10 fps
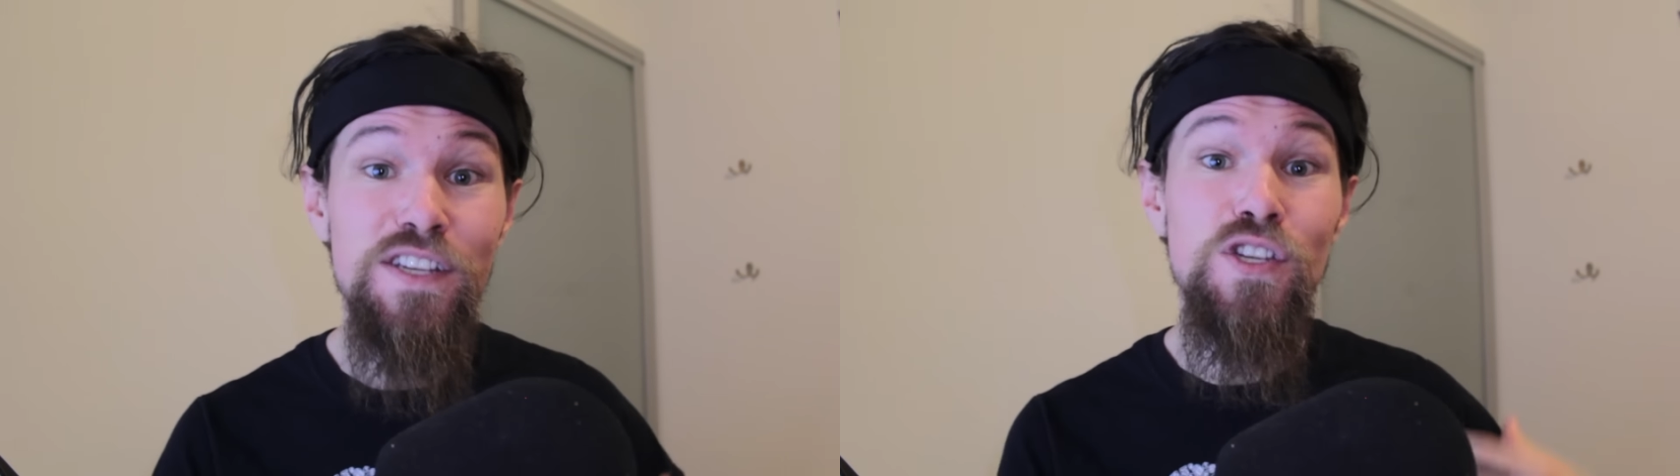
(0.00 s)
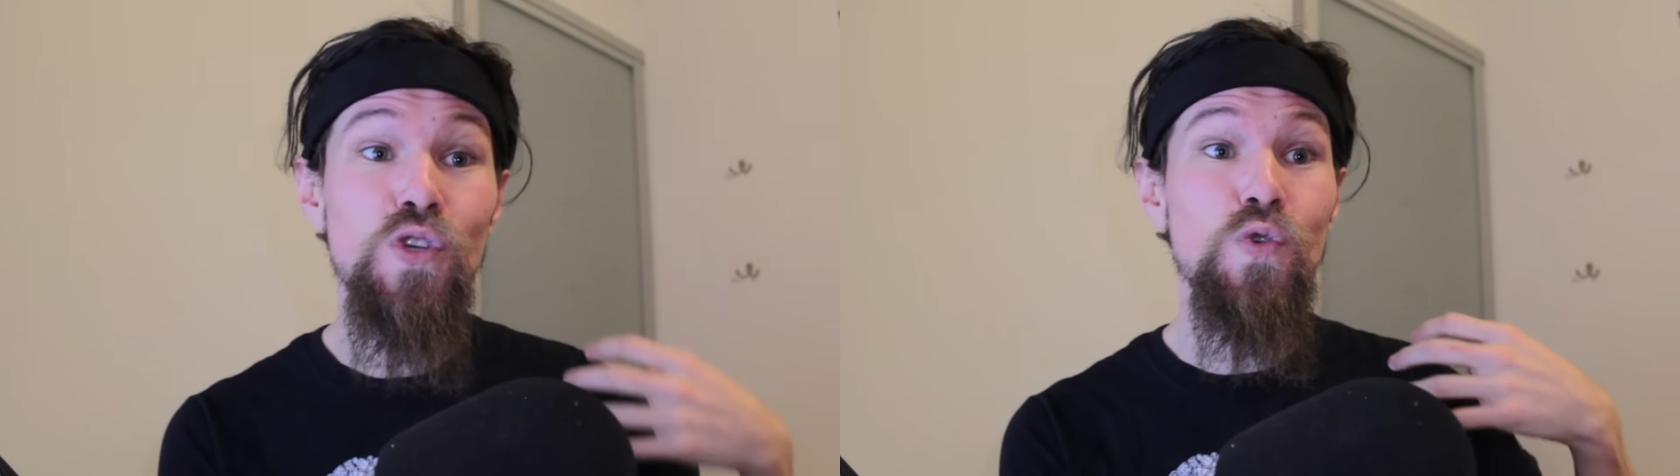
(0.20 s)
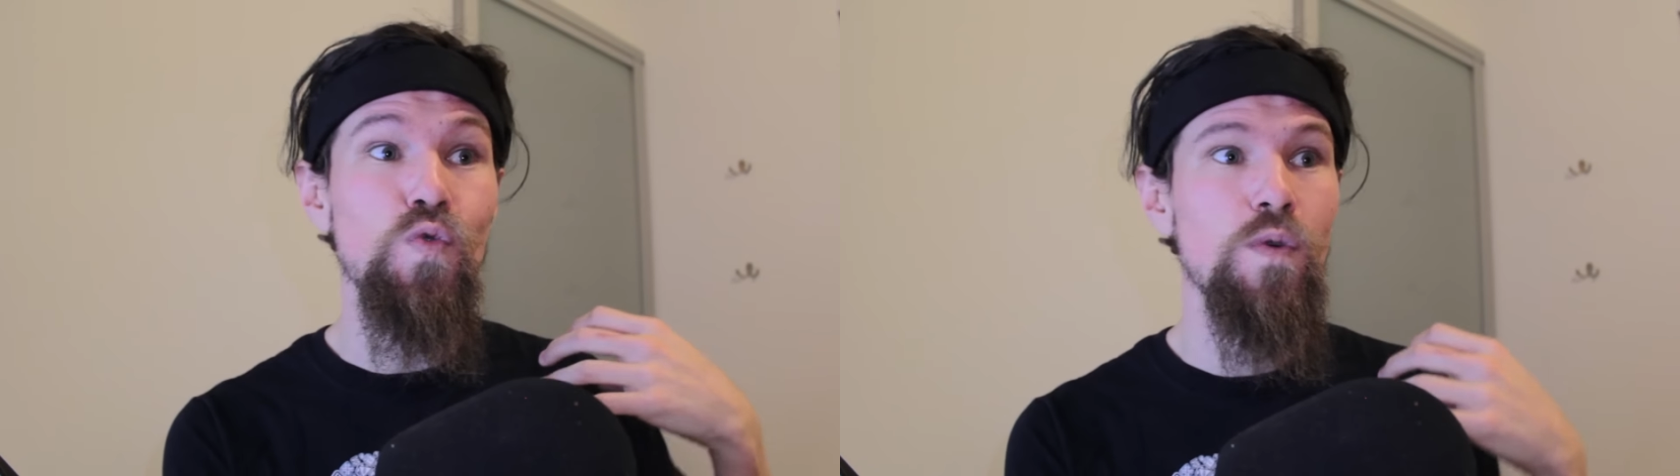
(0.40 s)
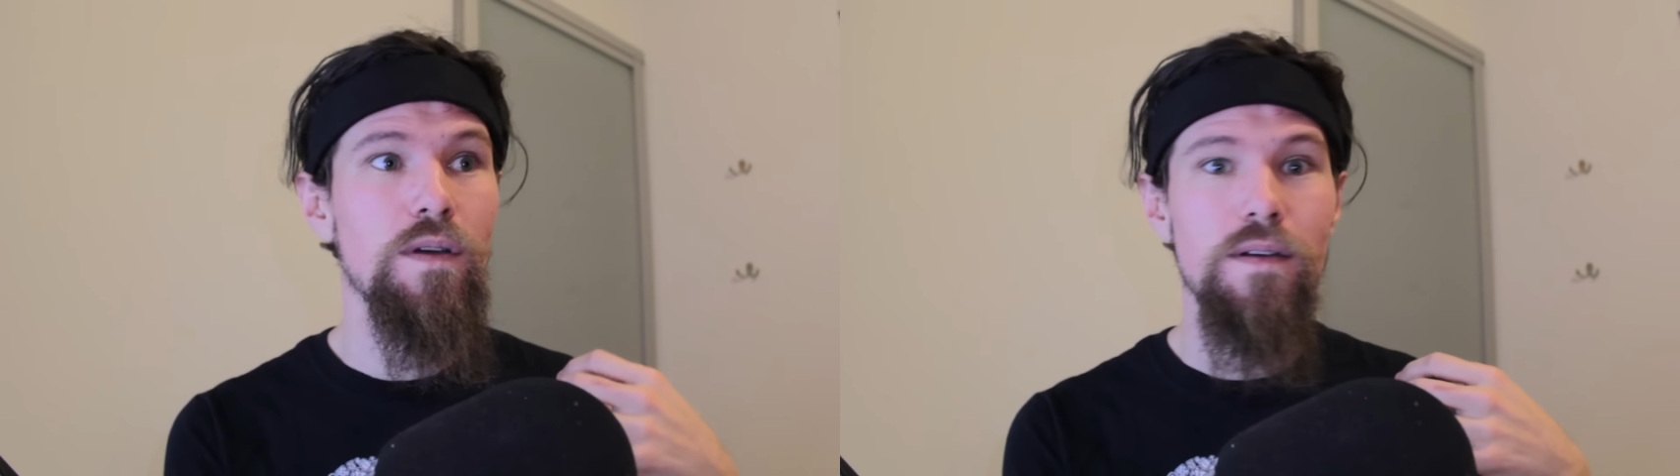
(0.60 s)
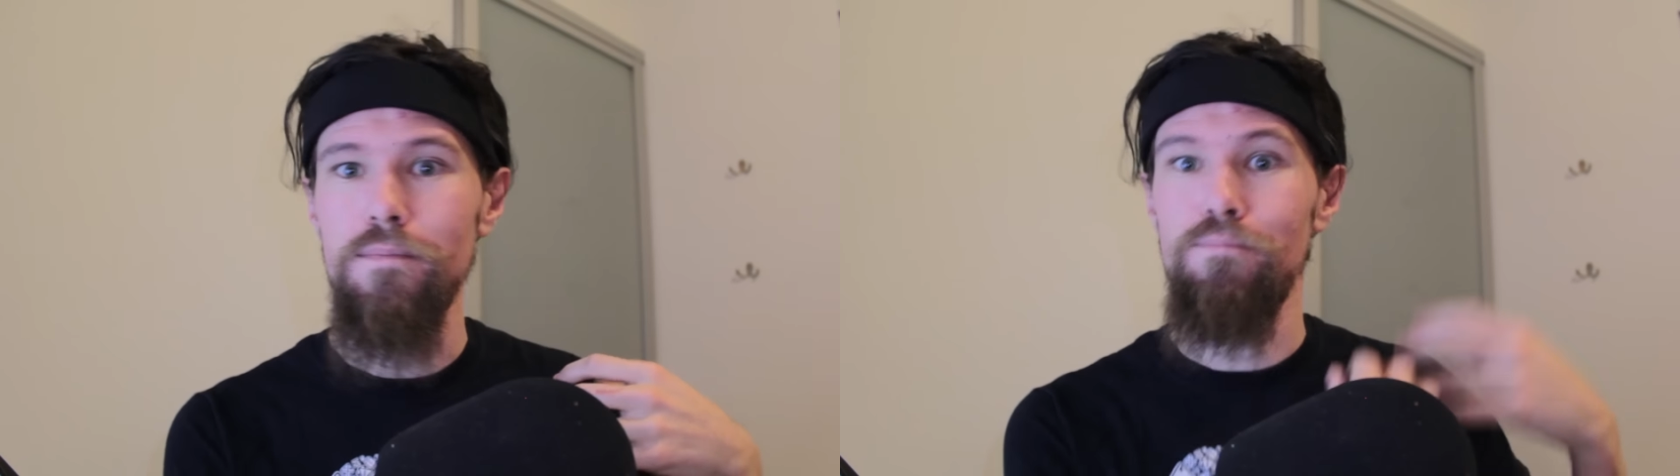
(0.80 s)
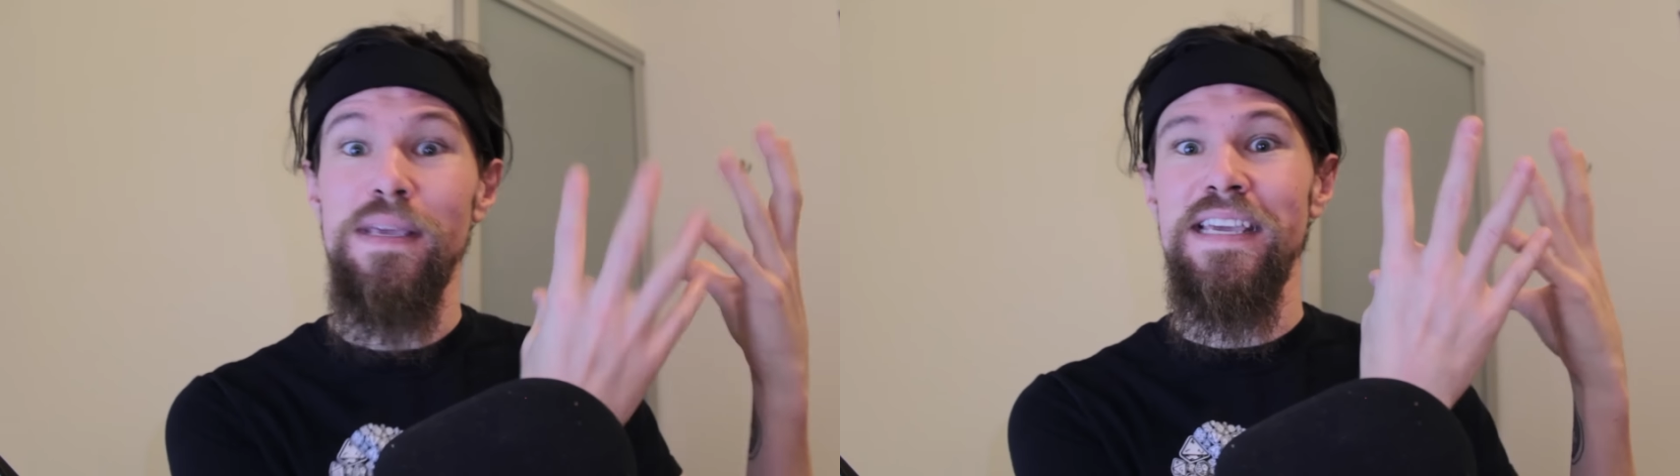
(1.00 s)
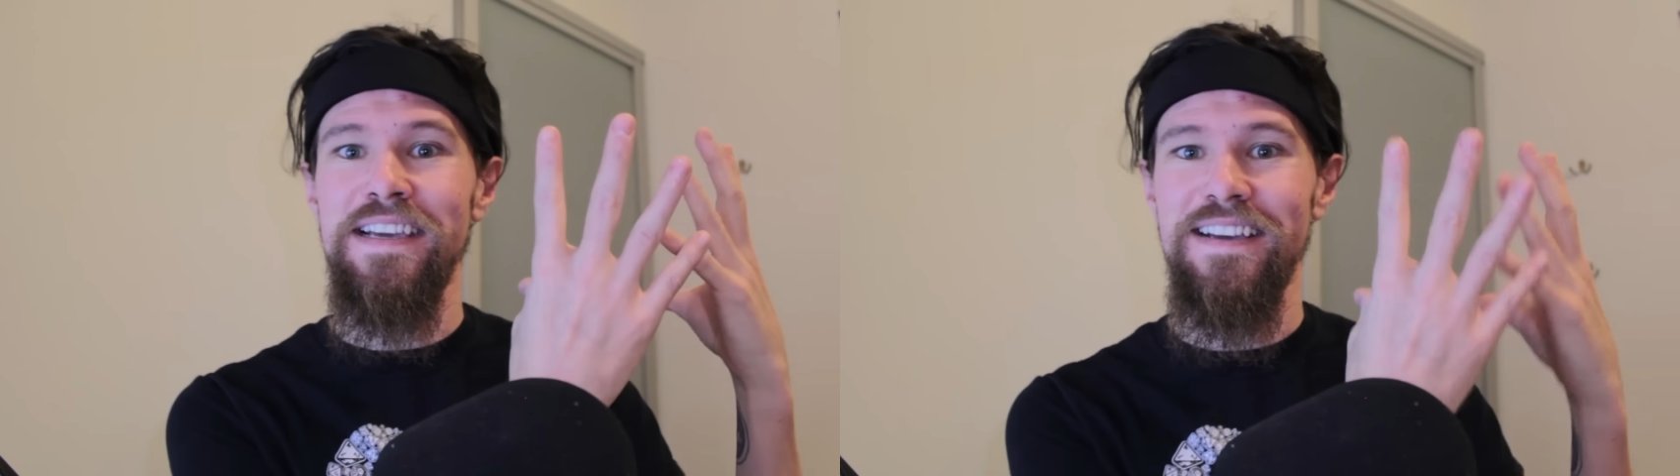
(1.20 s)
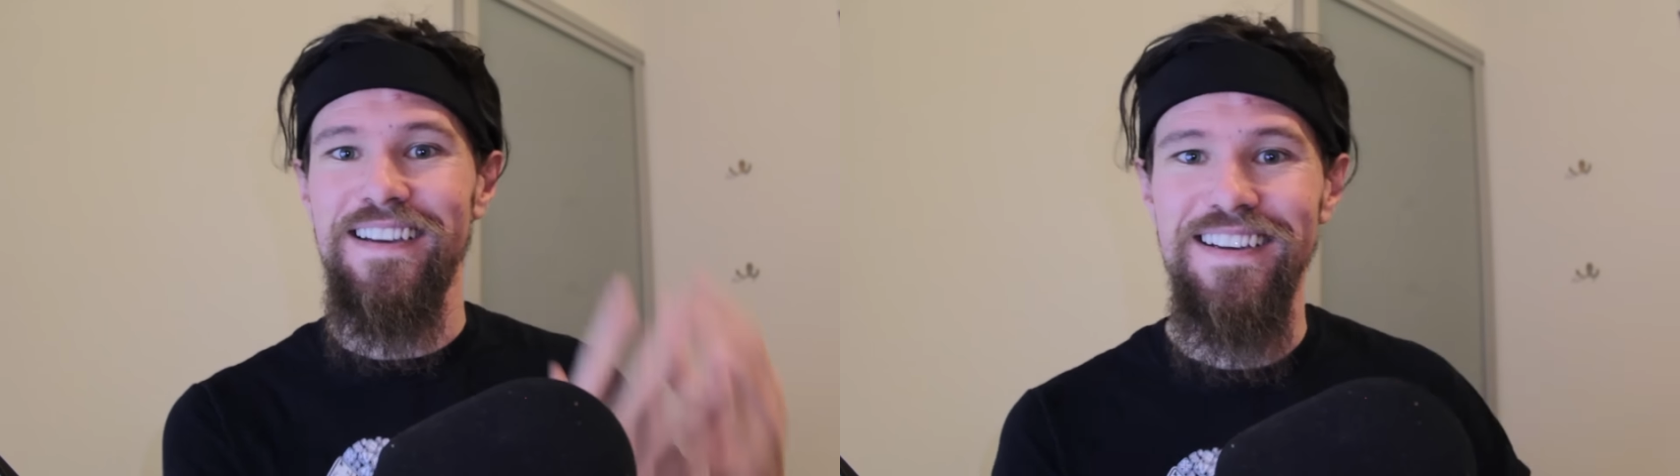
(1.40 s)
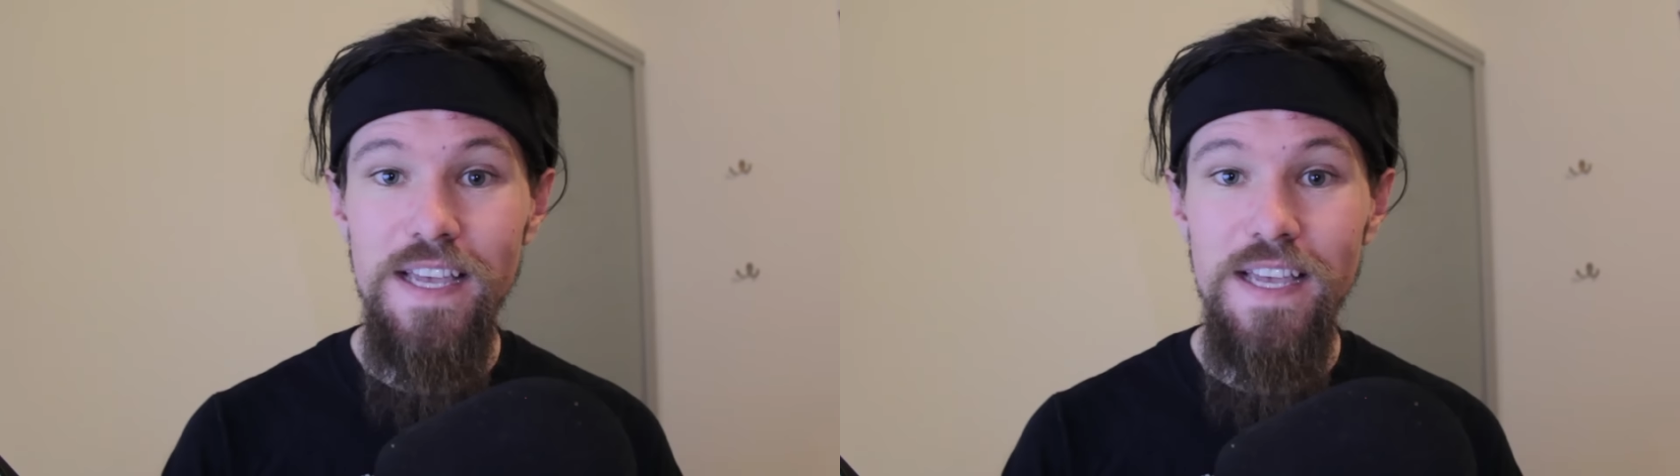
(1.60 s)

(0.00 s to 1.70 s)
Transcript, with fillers: into being.